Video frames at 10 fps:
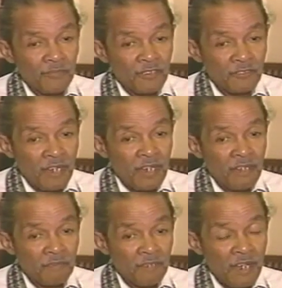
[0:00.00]
So I
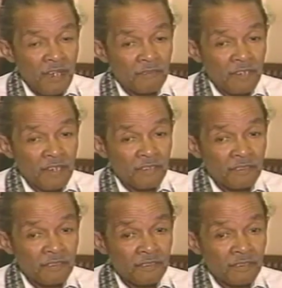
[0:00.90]
have I have guys,
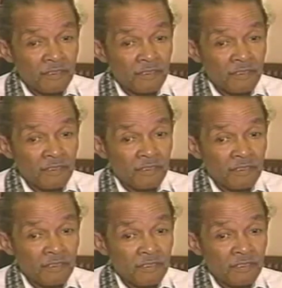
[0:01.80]
uh,
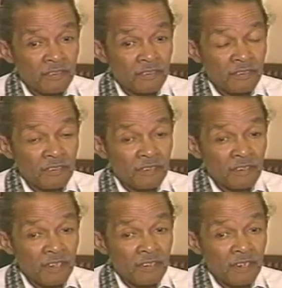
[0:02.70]
these, young
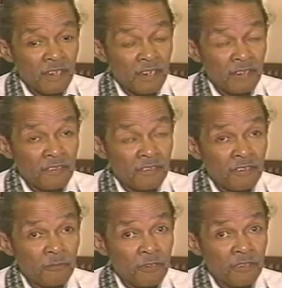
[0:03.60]
cats I like. It's, it's
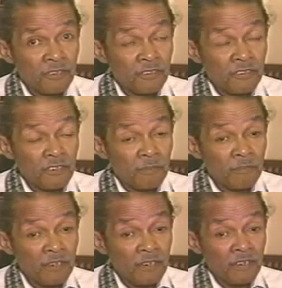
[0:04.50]
one, it's a tenor
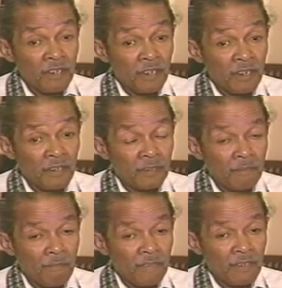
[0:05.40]
player here I like.
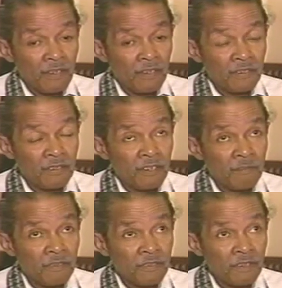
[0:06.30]
Uh, his name
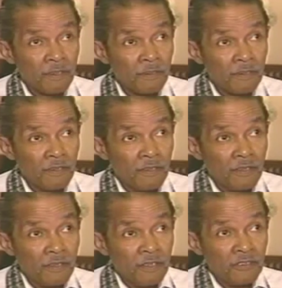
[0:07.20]
is uh,
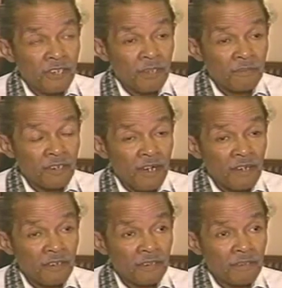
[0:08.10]
James Carter.